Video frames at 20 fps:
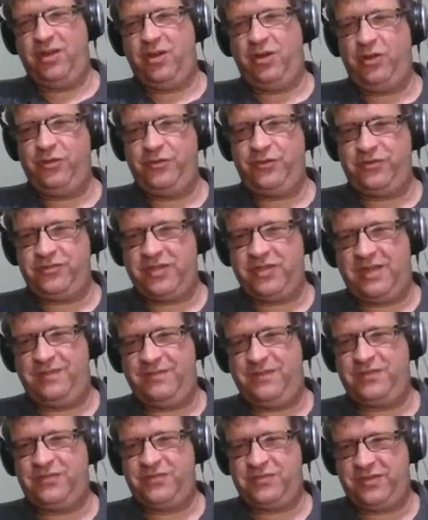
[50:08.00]
older
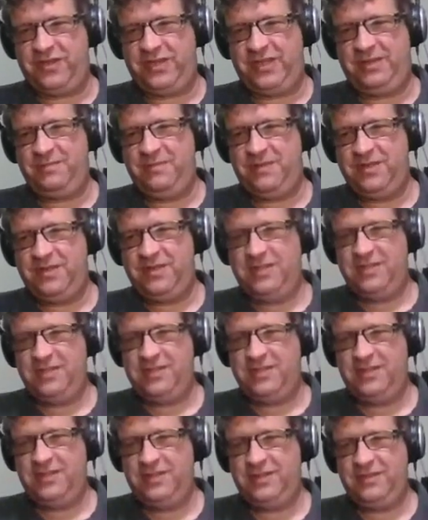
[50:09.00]
Java stream
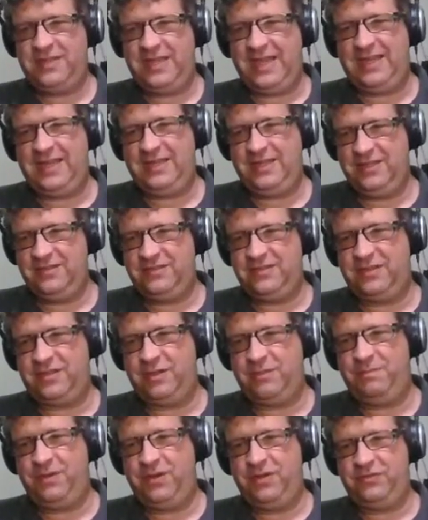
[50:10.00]
that is the
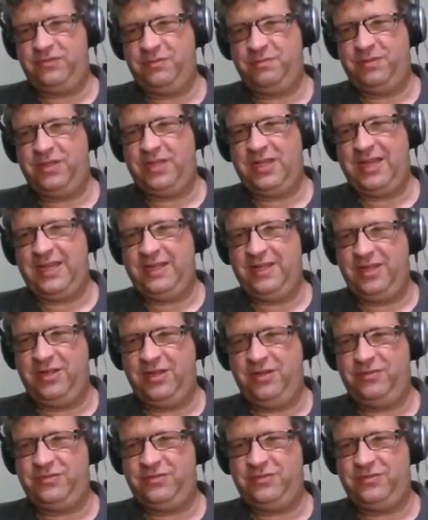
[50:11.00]
composable I/O.